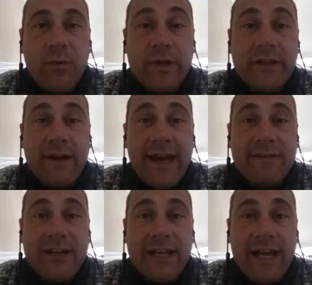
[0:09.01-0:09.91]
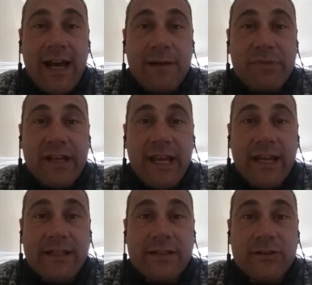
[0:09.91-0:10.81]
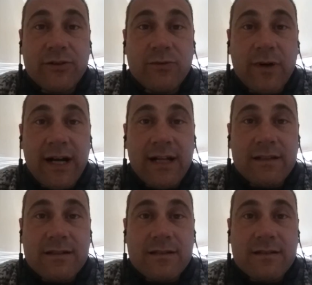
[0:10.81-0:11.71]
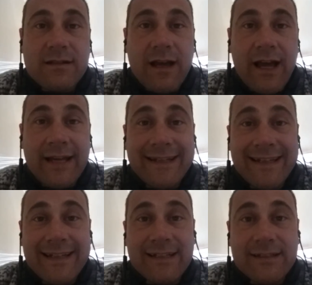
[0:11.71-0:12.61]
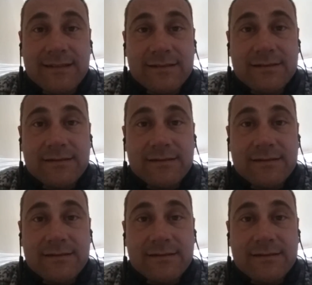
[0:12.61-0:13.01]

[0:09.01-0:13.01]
When you have a complicated, nuanced idea,